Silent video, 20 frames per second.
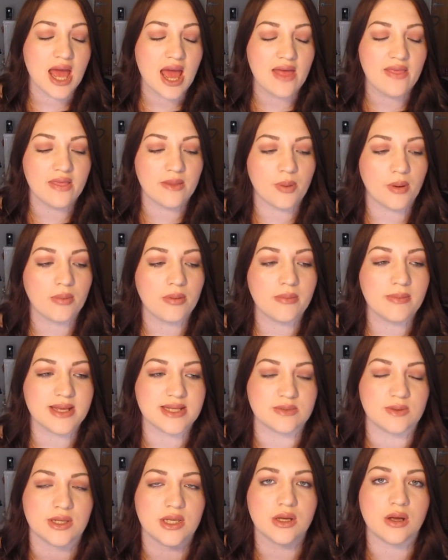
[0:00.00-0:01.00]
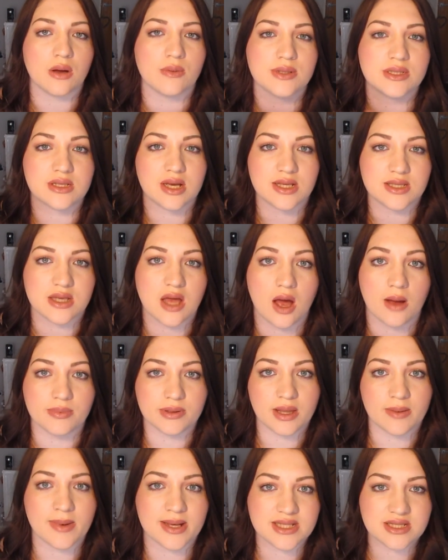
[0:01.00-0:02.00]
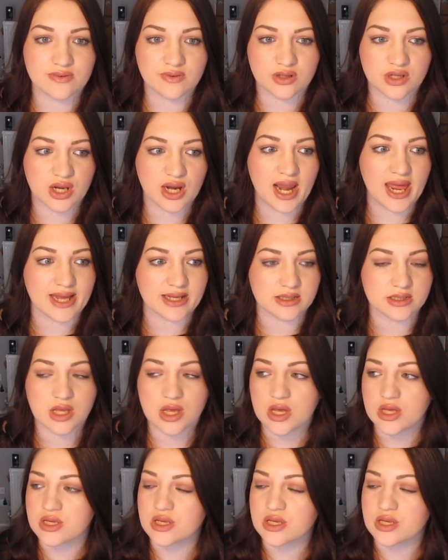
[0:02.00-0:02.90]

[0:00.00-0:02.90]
And the problem is, when you go a size up, they're massive on your legs.